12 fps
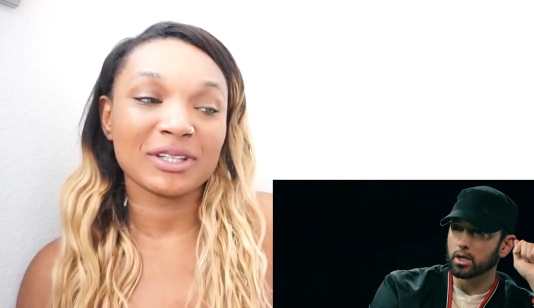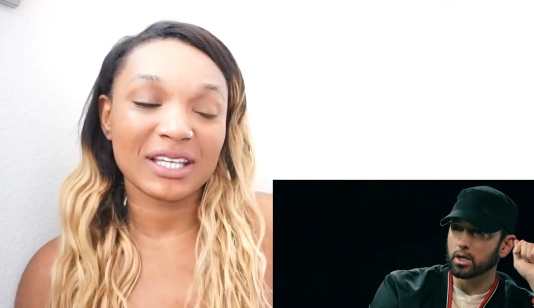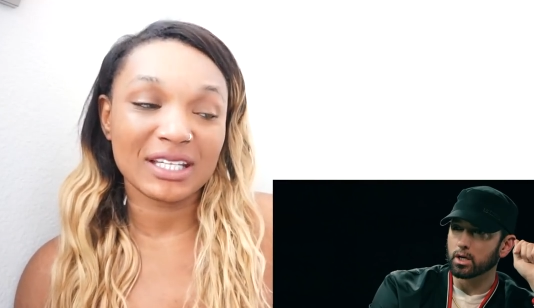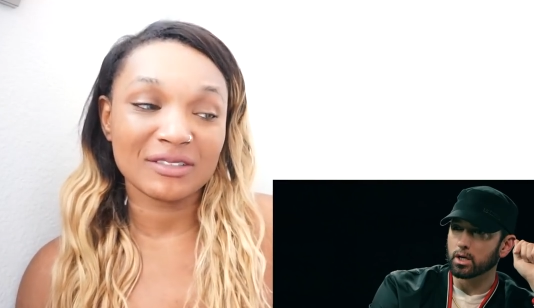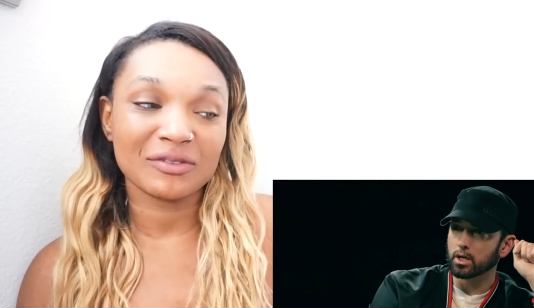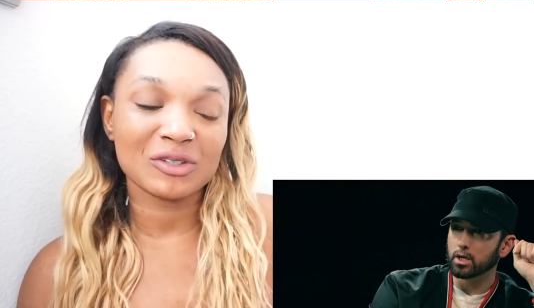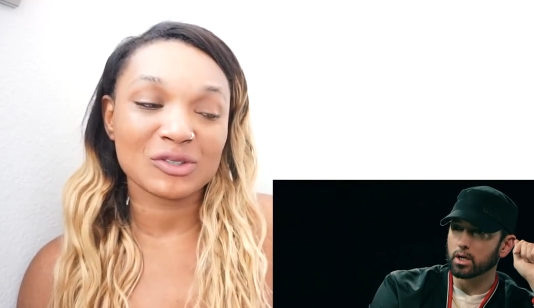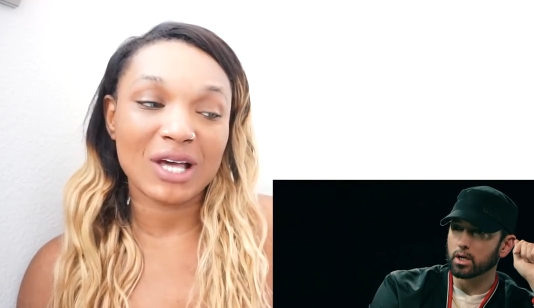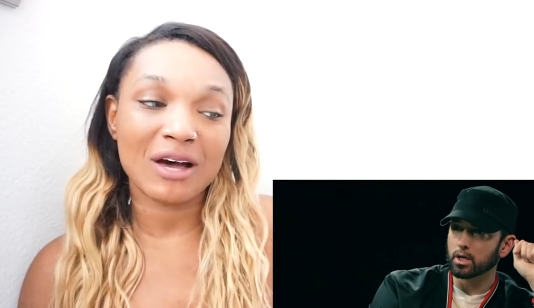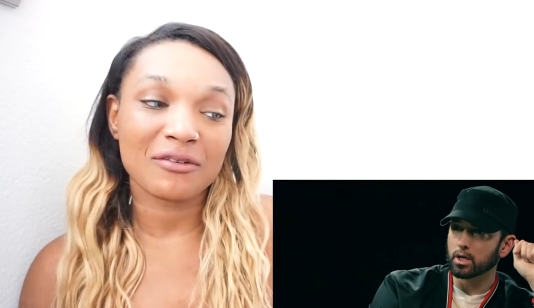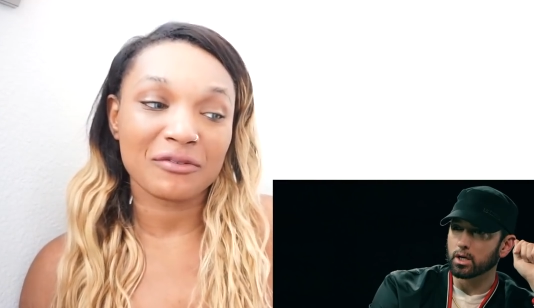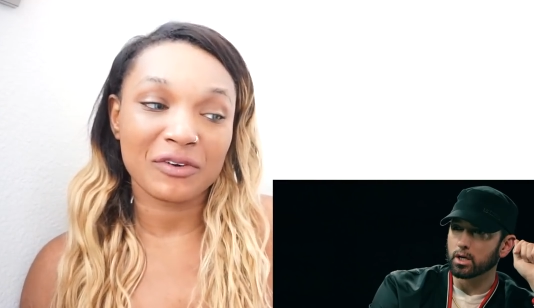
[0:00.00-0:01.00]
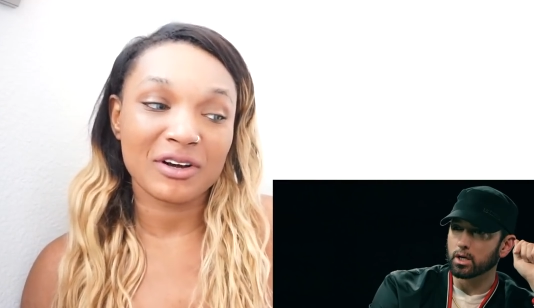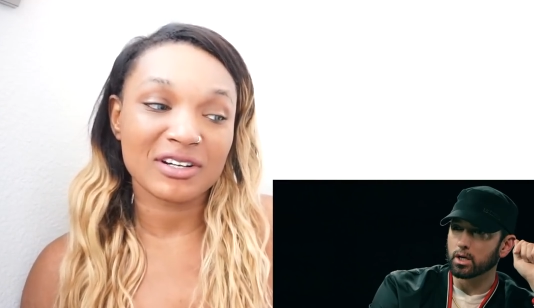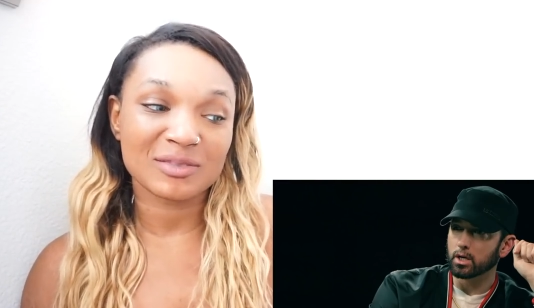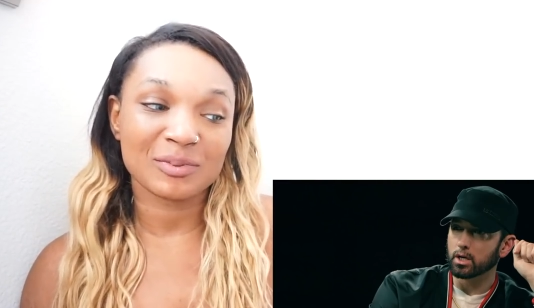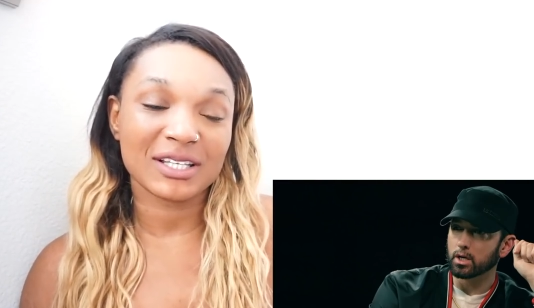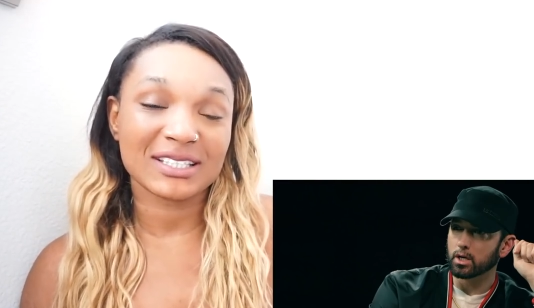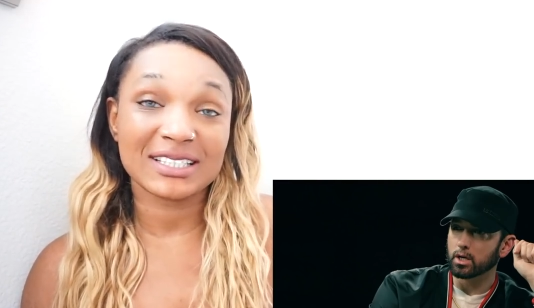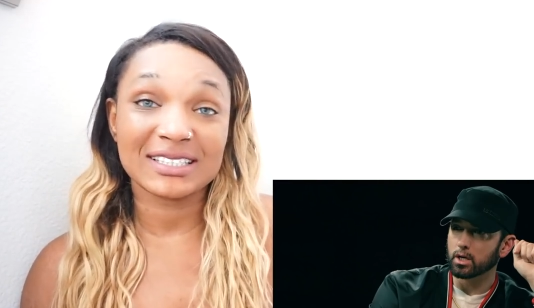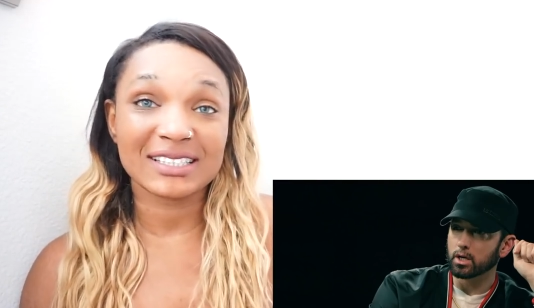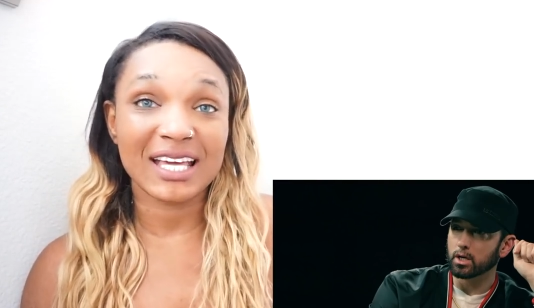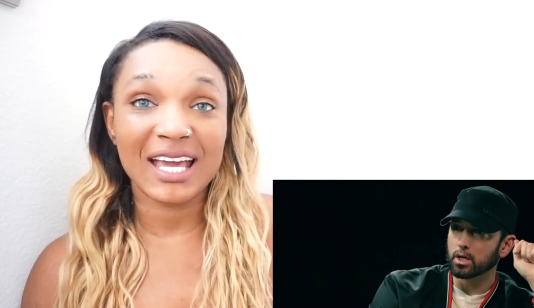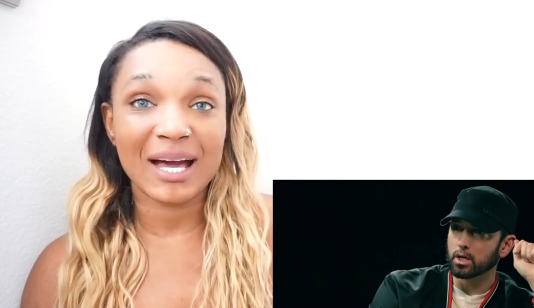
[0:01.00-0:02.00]
Speaker 1: put the interviews out first because
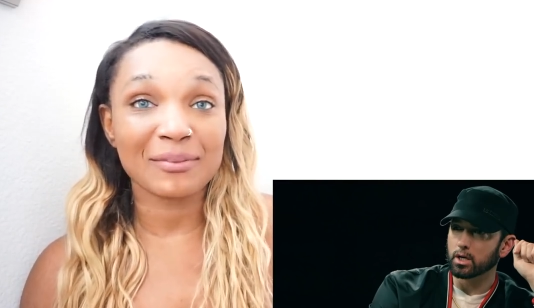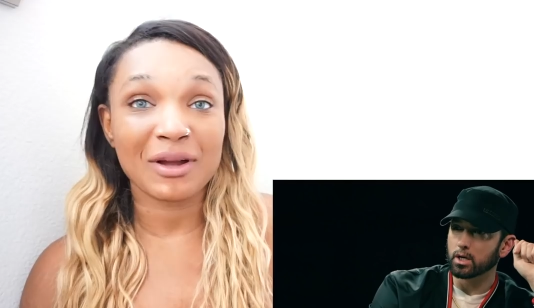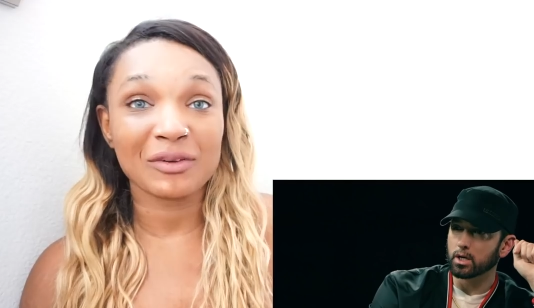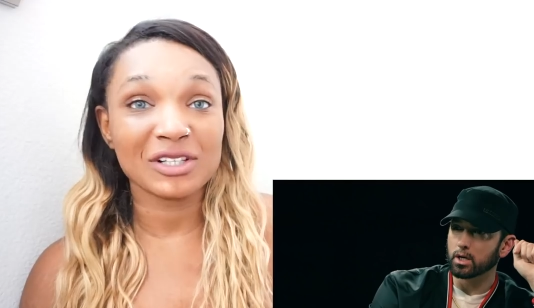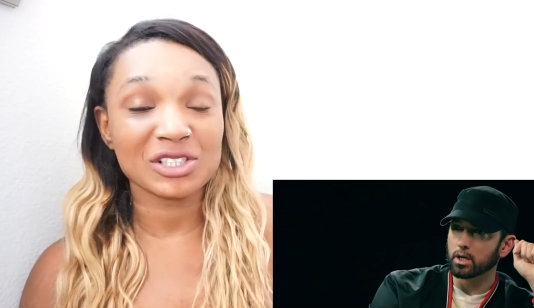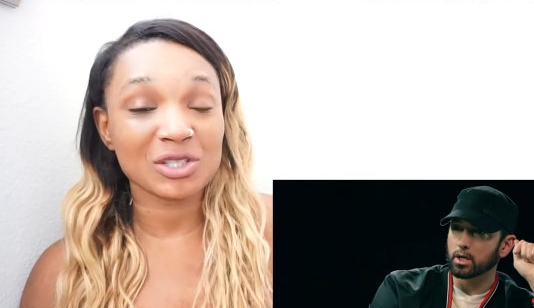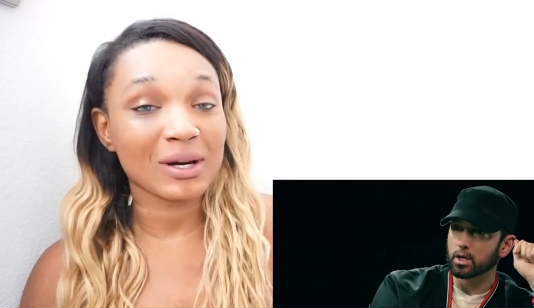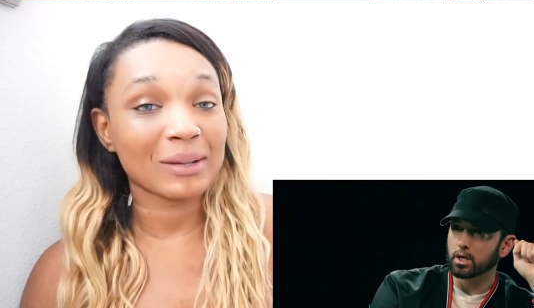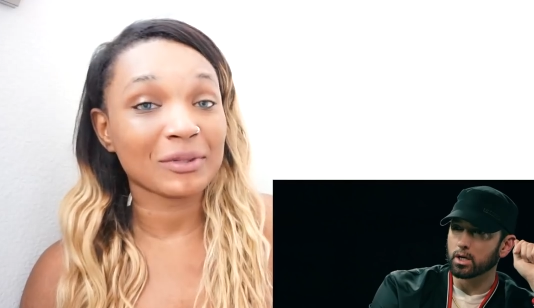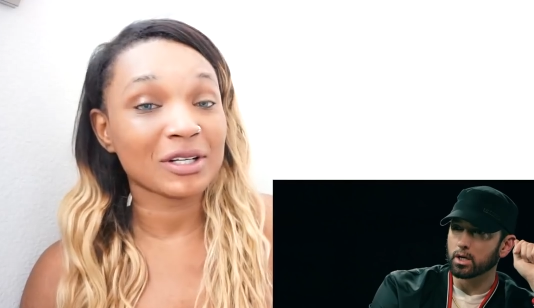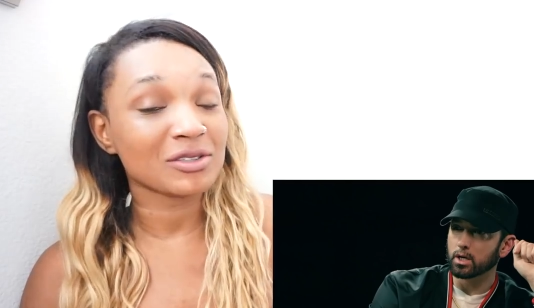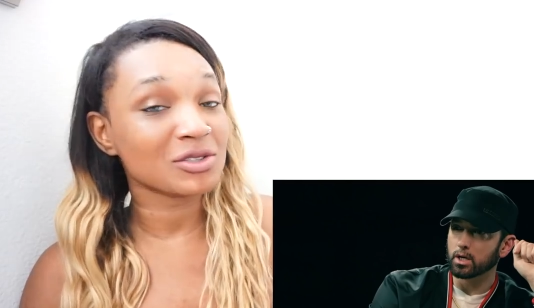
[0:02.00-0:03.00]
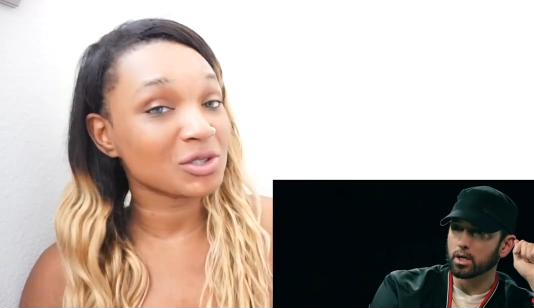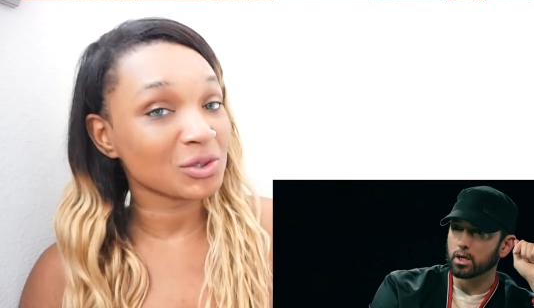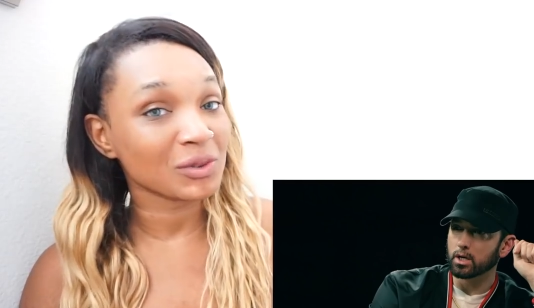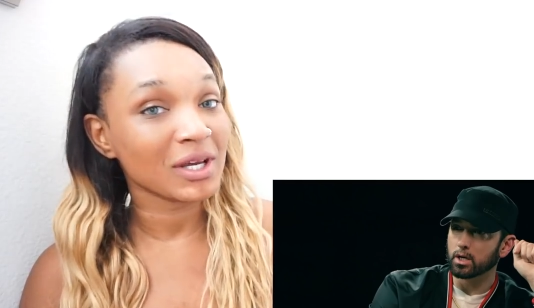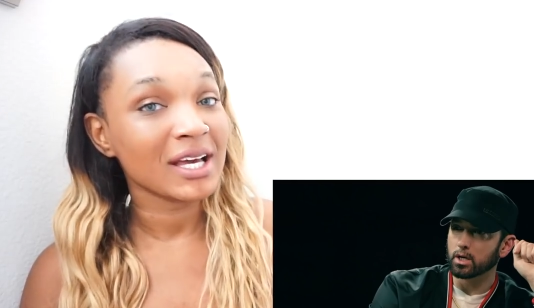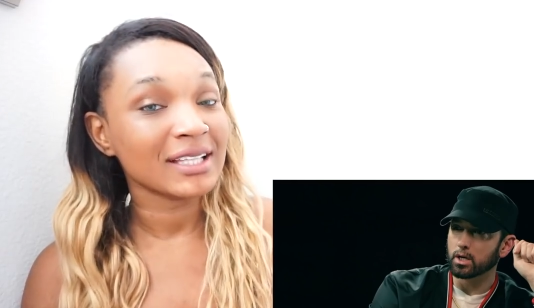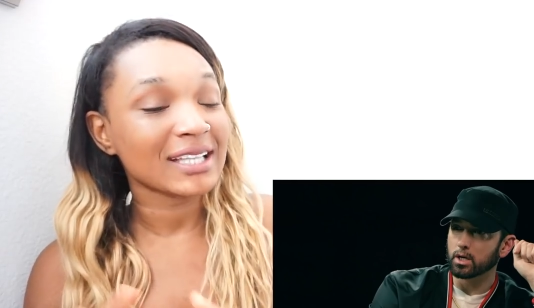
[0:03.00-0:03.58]
he's saying, I'm not really sure what I'm gonna do.